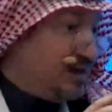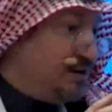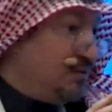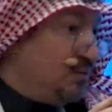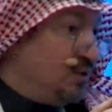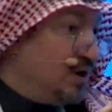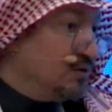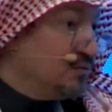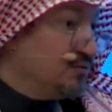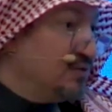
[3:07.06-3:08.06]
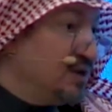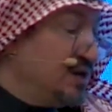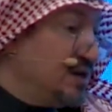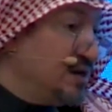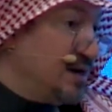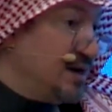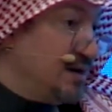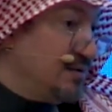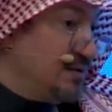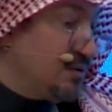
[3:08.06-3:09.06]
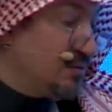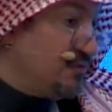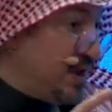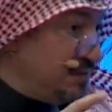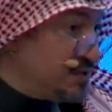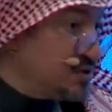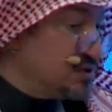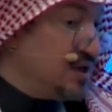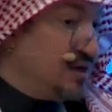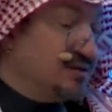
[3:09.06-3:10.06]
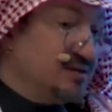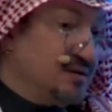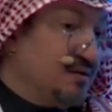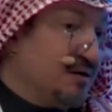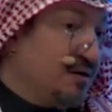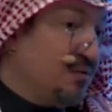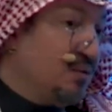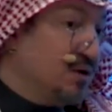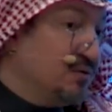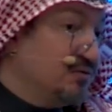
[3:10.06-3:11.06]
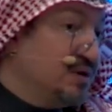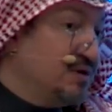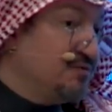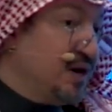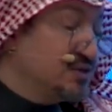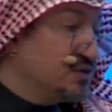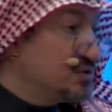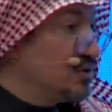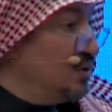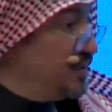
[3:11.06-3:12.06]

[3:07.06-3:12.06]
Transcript: one of the or famous that one of the fastest growing